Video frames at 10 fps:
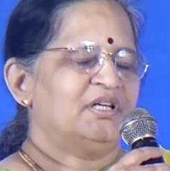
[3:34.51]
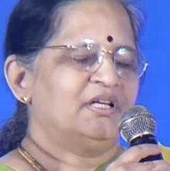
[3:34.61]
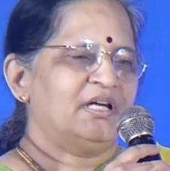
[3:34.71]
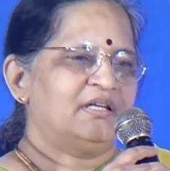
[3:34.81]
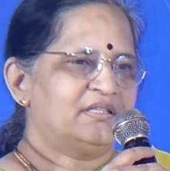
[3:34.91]

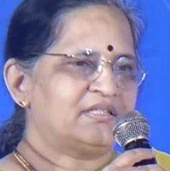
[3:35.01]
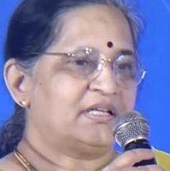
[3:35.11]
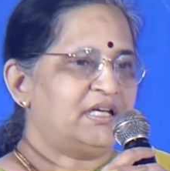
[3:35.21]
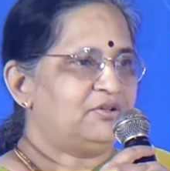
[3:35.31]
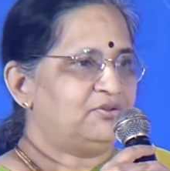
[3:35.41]
And this
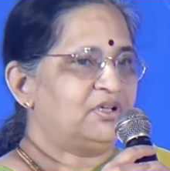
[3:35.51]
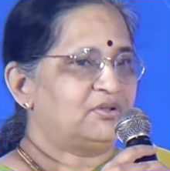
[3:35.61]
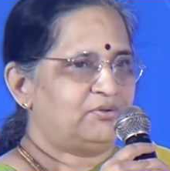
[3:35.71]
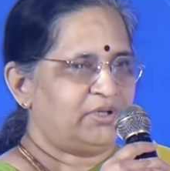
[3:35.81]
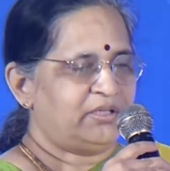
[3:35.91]
again
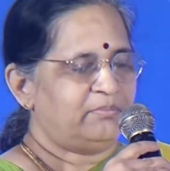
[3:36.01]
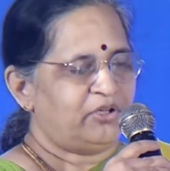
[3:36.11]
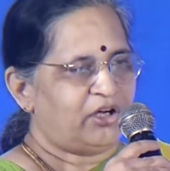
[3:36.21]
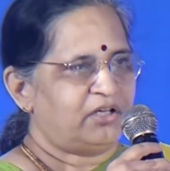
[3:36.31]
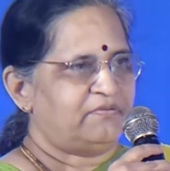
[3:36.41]
took quite a
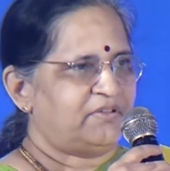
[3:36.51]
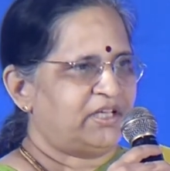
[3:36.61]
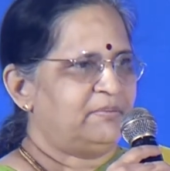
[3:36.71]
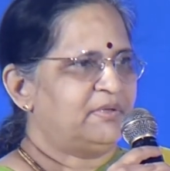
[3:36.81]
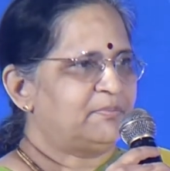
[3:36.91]
lot of
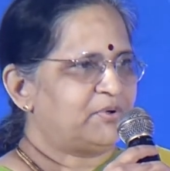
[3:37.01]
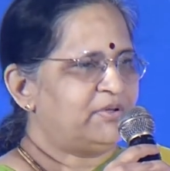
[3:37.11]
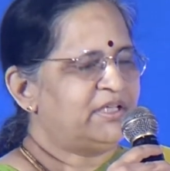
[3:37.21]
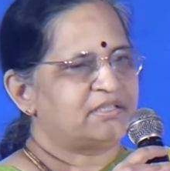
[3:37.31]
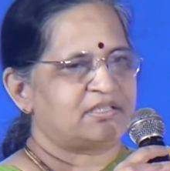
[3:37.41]
time, and
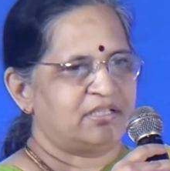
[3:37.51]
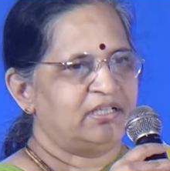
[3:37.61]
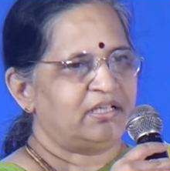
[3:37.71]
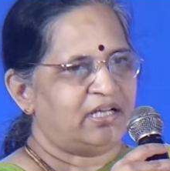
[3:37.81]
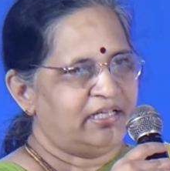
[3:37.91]
probably it's
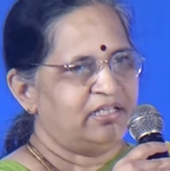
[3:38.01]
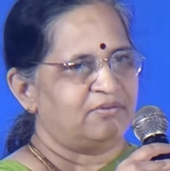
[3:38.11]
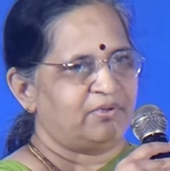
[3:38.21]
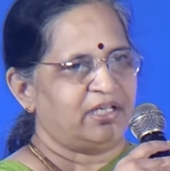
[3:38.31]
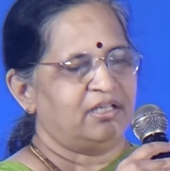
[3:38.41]
still
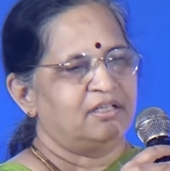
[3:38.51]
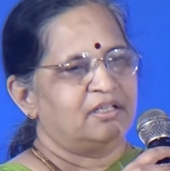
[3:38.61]
underway.